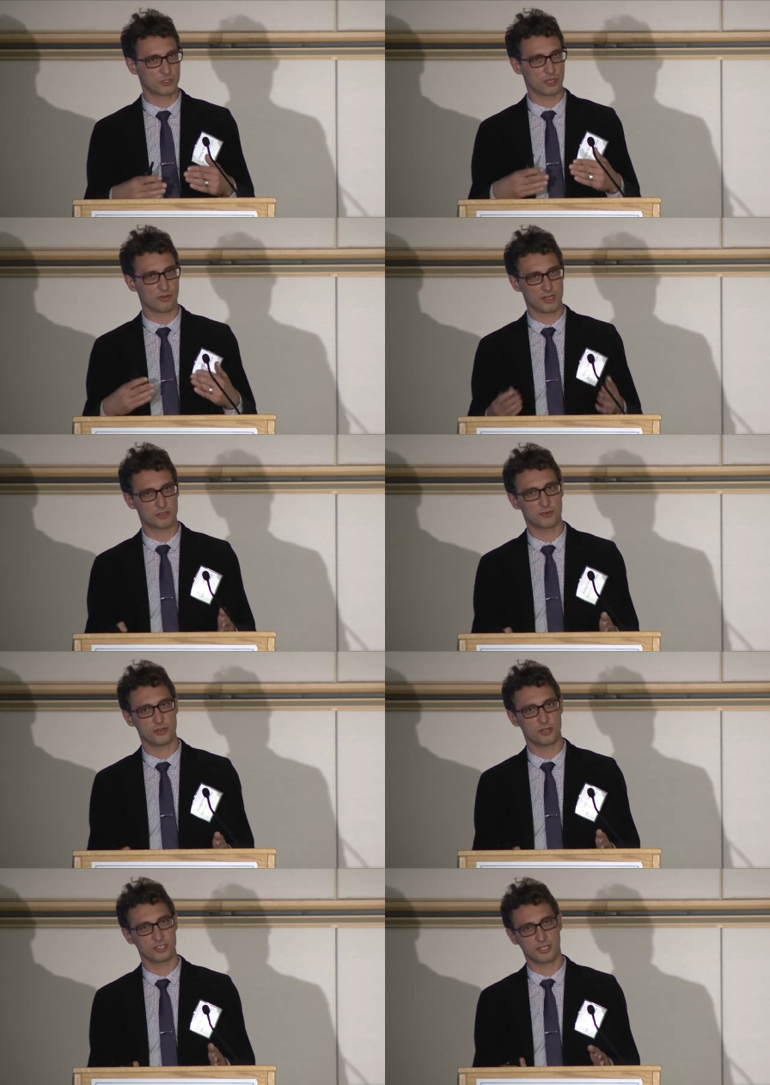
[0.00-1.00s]

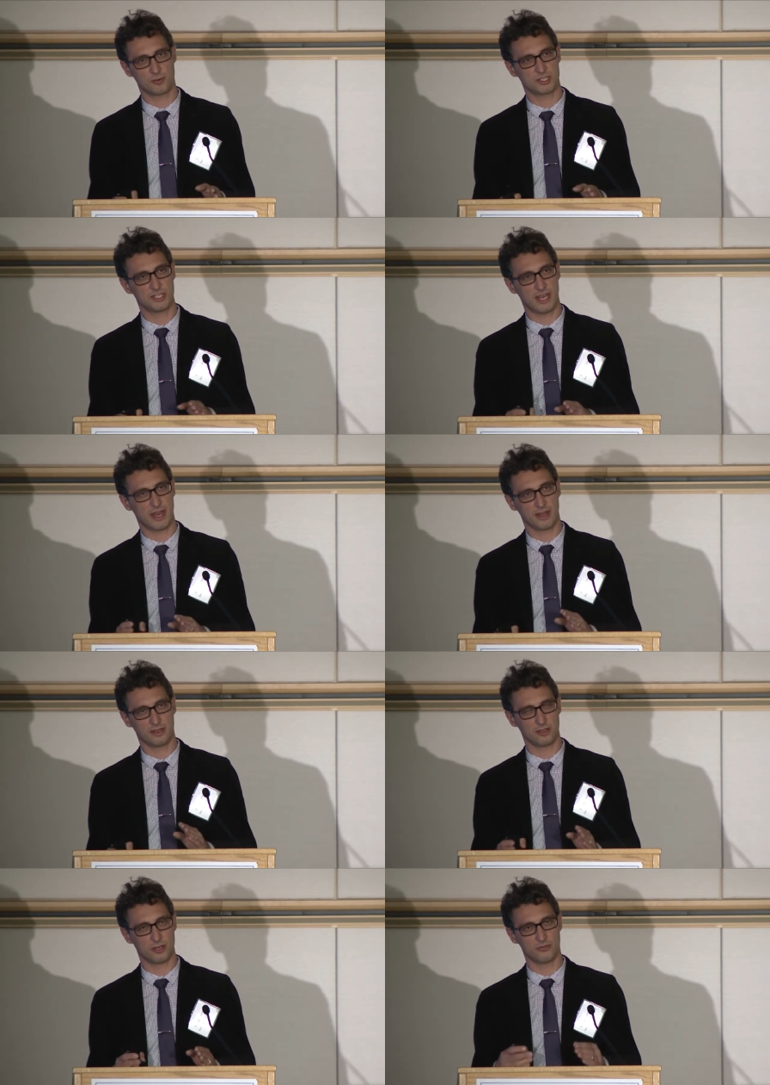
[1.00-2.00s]
entrepreneurs that were
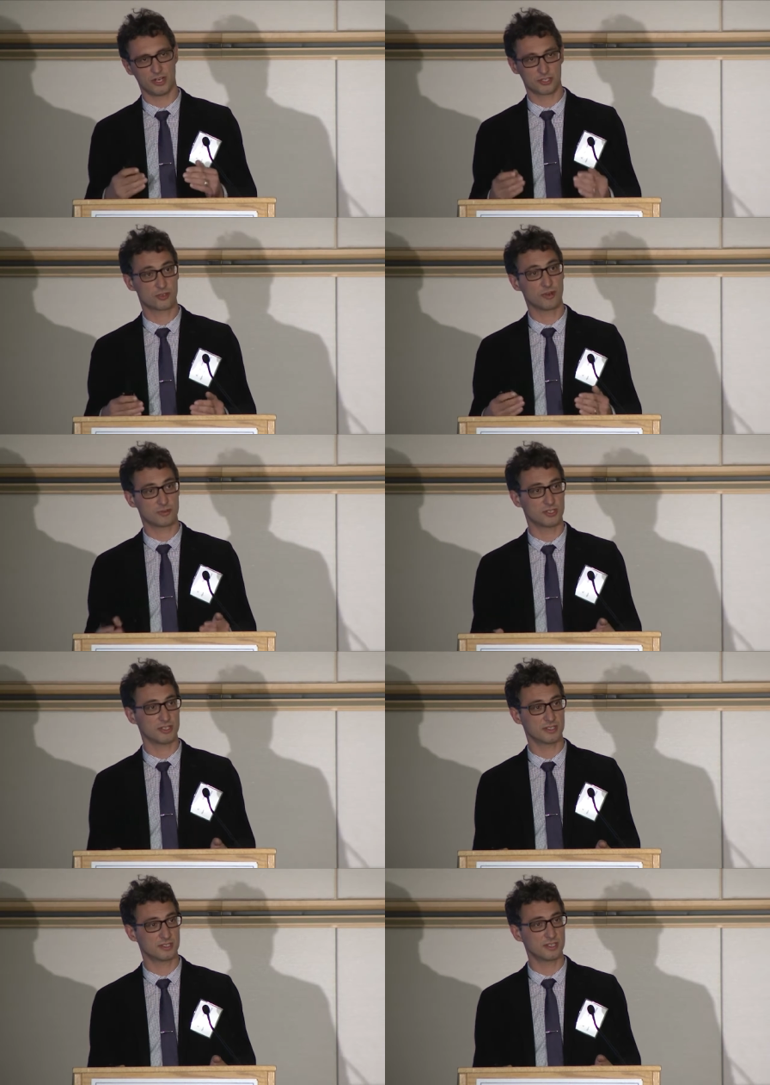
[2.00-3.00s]
saying there's corruption in
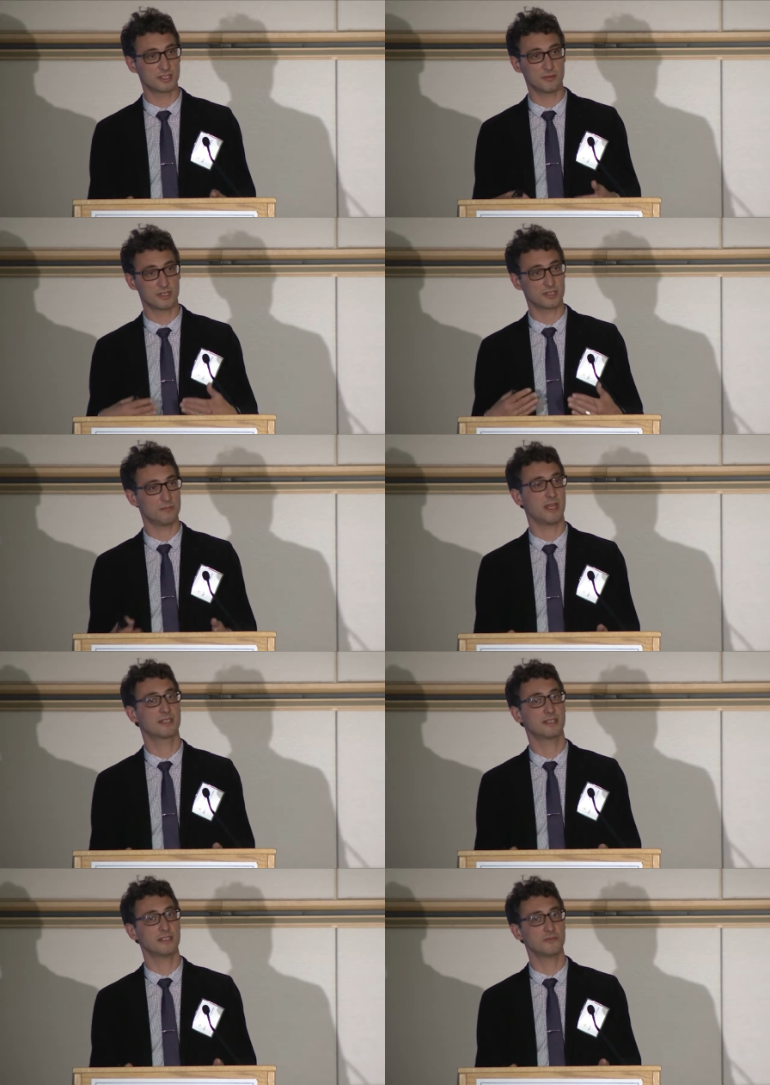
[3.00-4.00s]
the system, it doesn't make
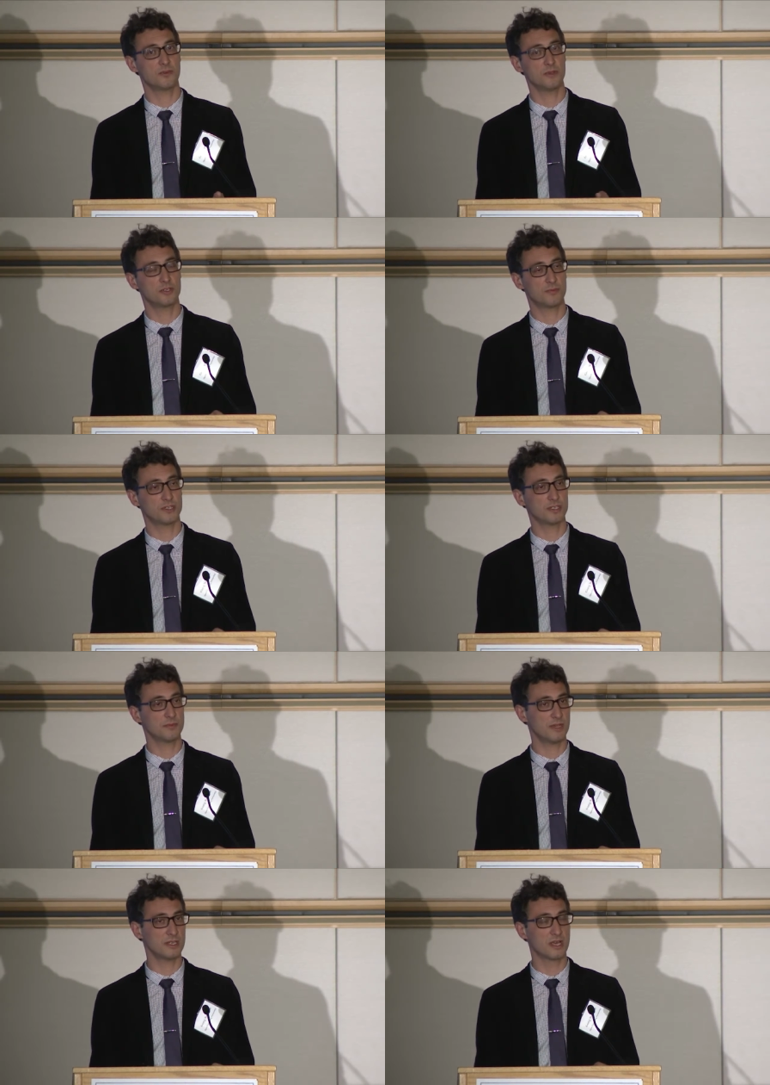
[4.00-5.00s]
sense for me to
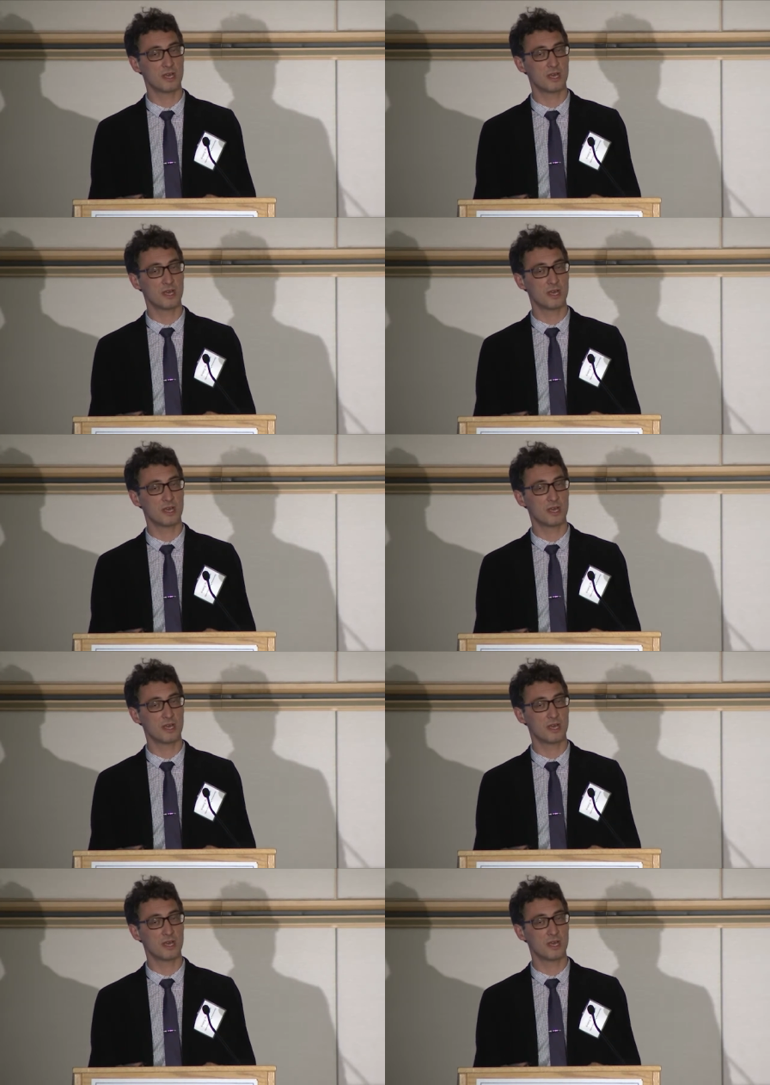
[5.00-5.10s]
participate.